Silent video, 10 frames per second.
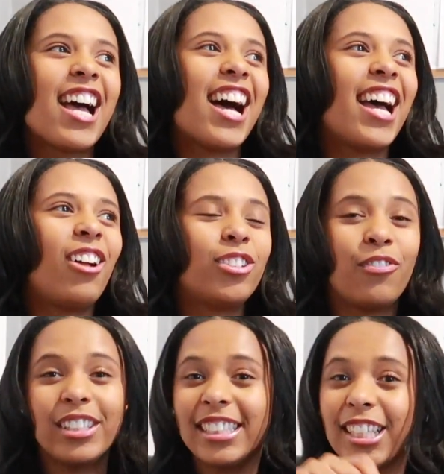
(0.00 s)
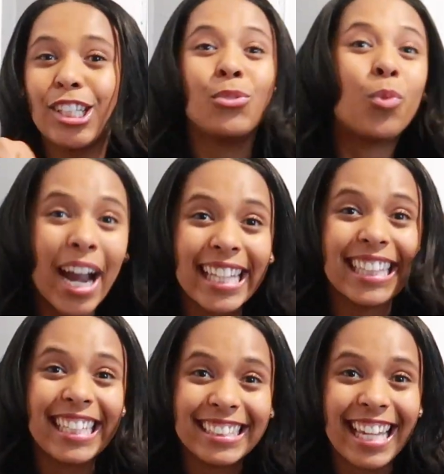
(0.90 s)
I have to physically write
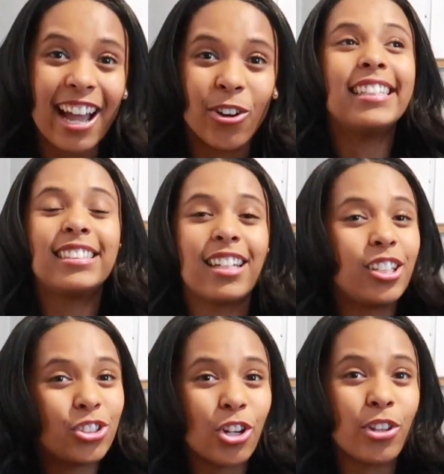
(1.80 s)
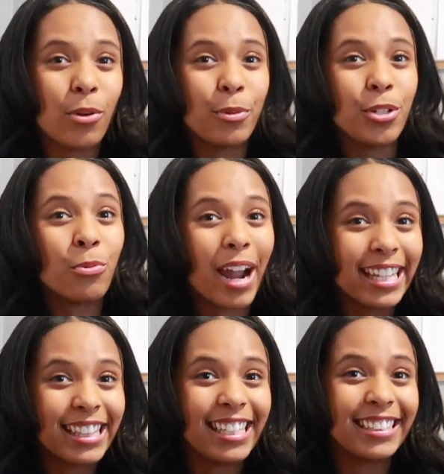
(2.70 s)
things down. And studies show that when you
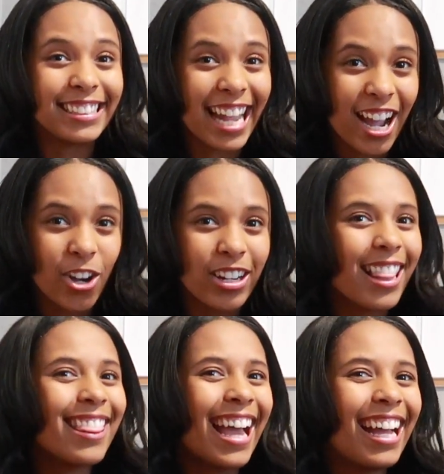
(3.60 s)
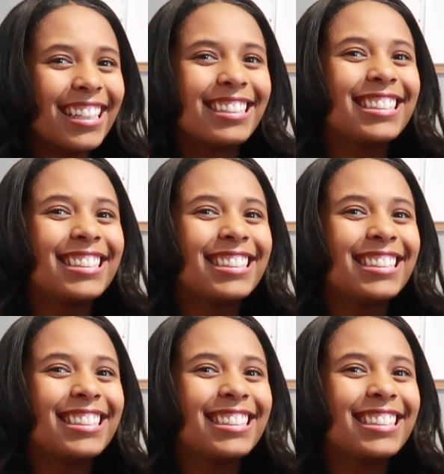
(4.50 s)
write things down, that